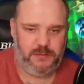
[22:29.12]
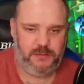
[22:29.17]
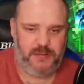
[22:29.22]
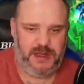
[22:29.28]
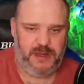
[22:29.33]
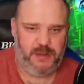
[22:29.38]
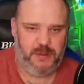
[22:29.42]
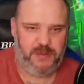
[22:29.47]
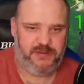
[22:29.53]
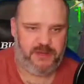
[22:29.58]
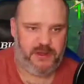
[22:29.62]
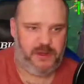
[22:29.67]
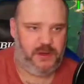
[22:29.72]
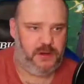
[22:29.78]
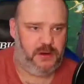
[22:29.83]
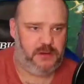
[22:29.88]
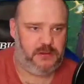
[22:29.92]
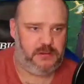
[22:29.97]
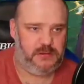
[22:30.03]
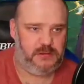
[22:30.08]
but we've
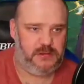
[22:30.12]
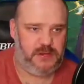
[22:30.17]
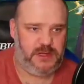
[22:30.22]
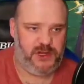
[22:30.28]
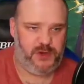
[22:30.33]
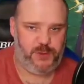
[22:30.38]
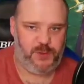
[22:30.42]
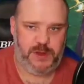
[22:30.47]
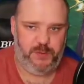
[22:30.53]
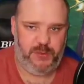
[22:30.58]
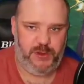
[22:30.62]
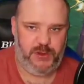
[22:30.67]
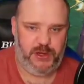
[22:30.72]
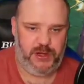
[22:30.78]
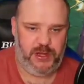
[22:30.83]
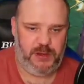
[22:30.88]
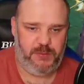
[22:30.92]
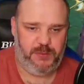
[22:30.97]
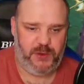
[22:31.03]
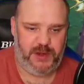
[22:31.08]
got HP
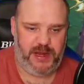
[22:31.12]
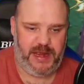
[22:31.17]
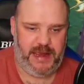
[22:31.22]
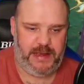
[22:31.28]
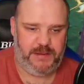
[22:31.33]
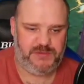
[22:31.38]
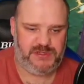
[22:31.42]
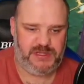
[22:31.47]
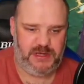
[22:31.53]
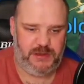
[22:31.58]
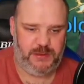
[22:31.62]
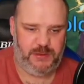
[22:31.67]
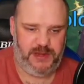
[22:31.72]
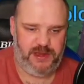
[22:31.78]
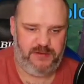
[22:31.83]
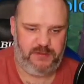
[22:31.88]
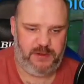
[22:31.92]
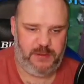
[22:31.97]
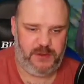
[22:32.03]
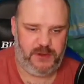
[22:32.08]
burn up on
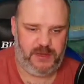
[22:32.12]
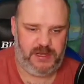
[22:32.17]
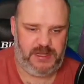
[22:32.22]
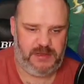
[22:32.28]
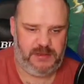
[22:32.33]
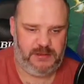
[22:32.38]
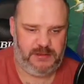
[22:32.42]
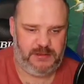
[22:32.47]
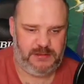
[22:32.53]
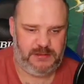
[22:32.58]
absolutely everybody.